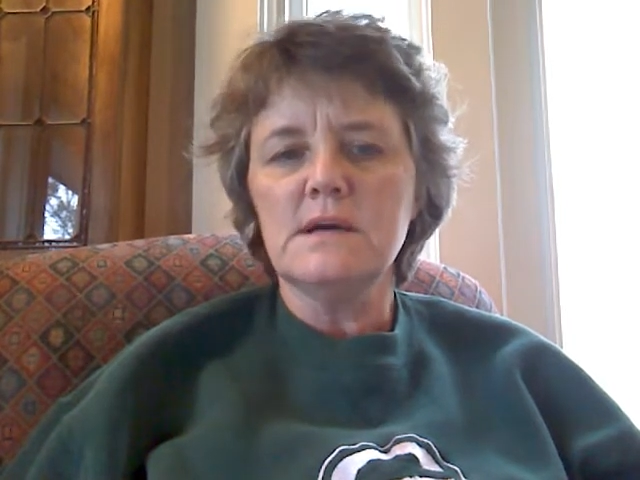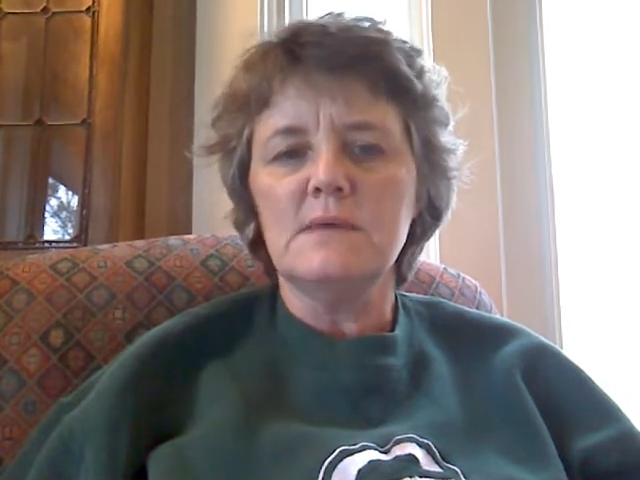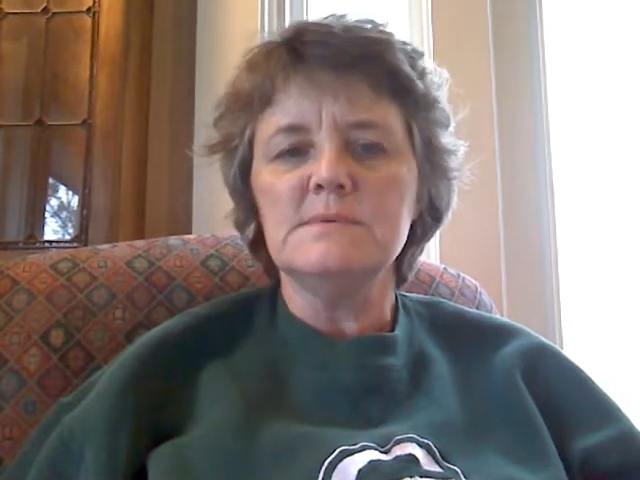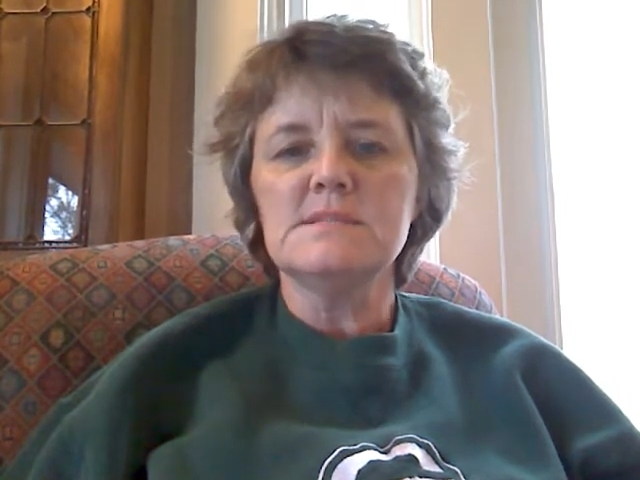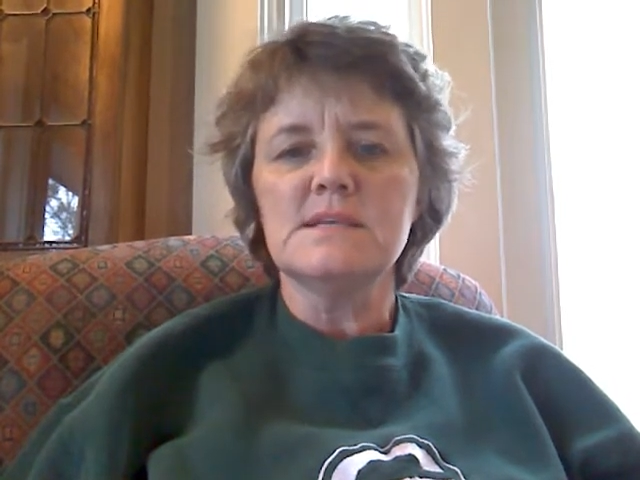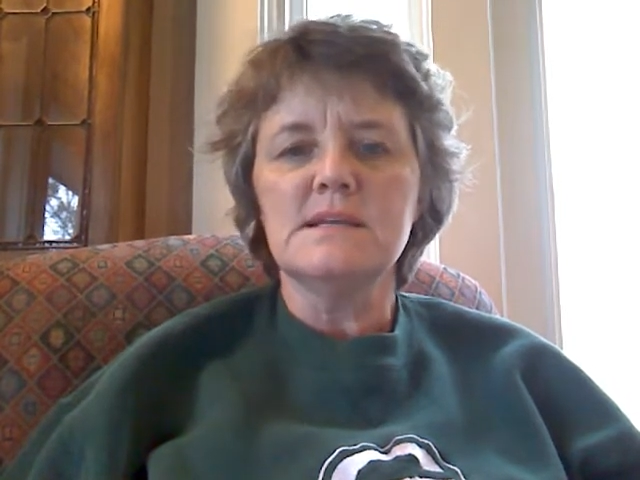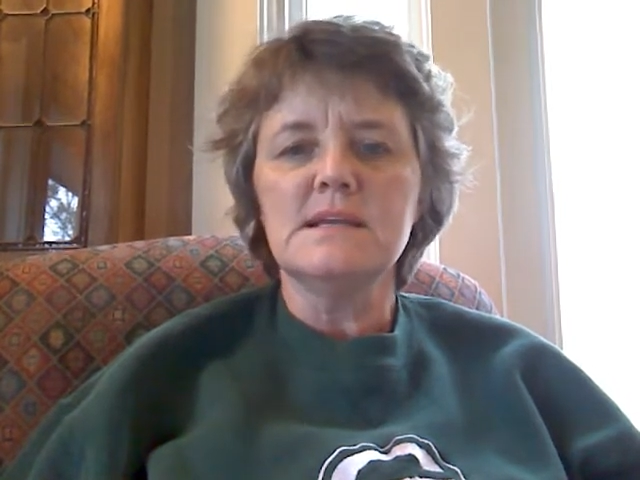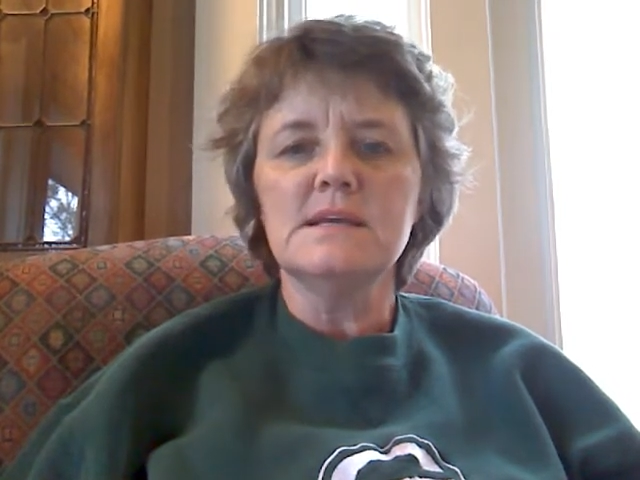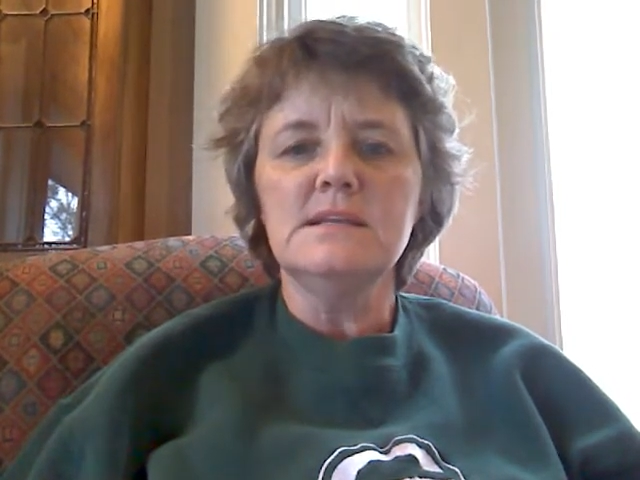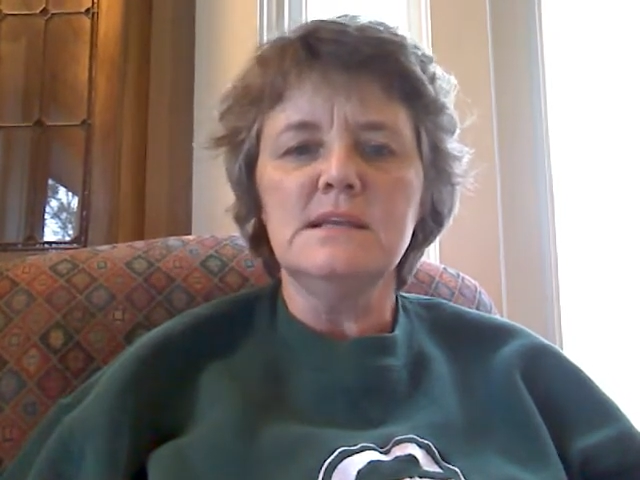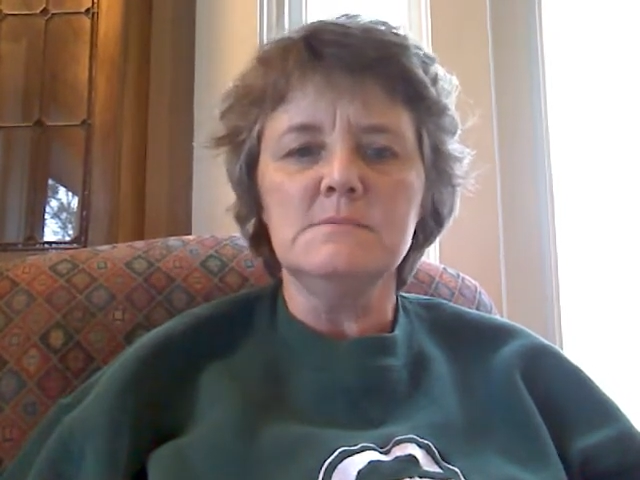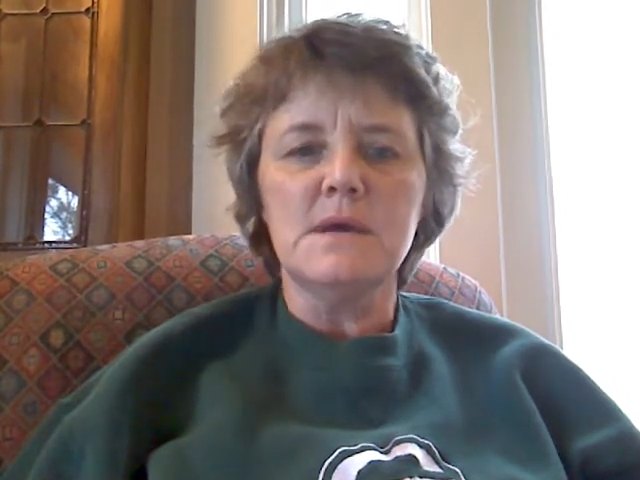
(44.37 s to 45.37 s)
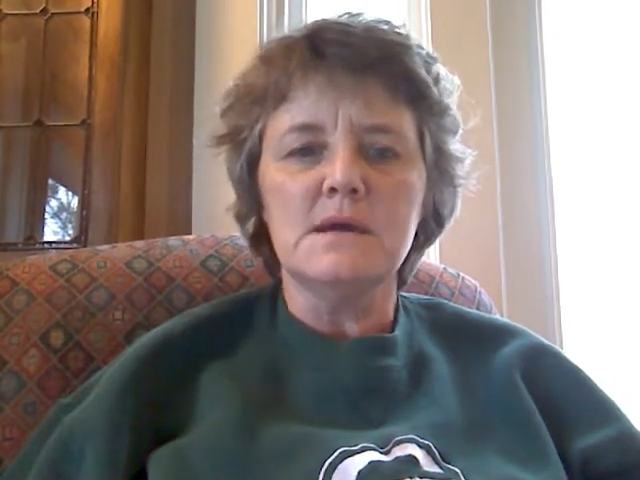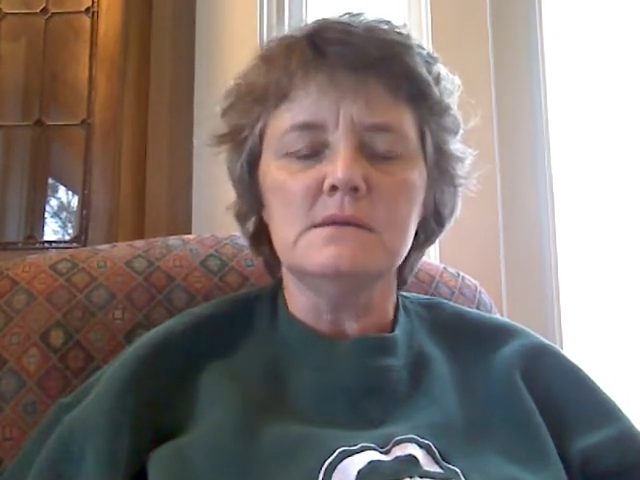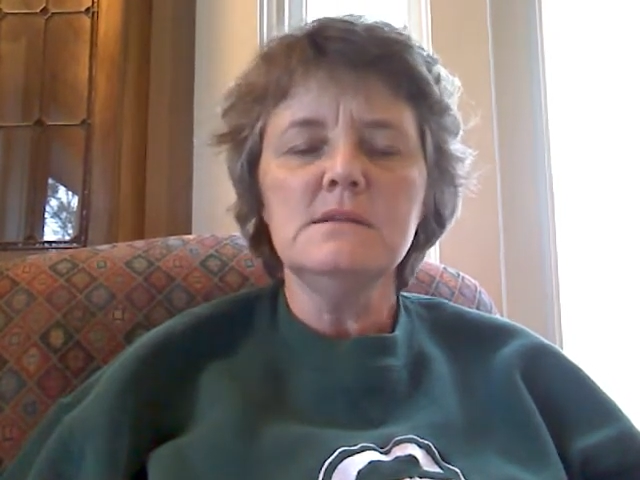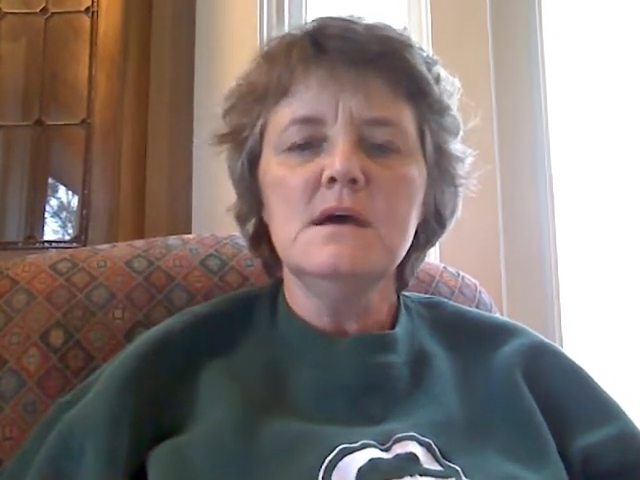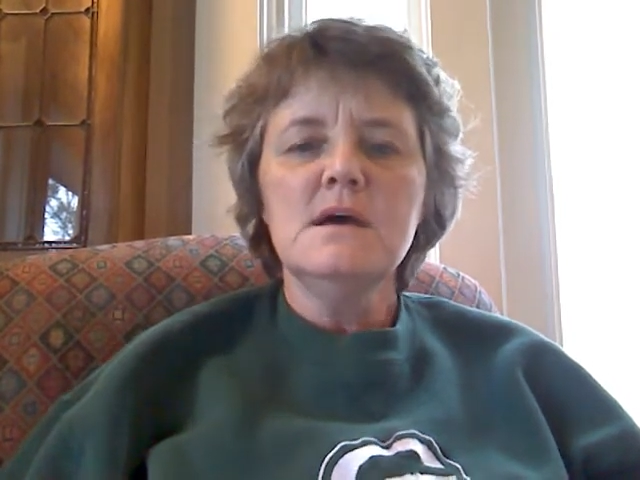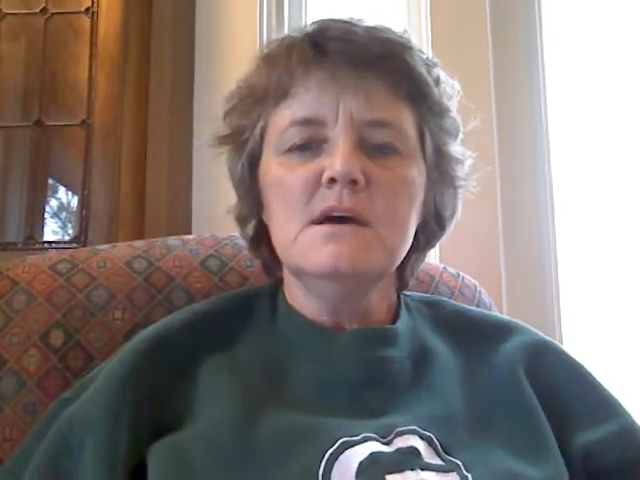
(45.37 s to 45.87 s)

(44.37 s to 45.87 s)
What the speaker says: I'll be sending an email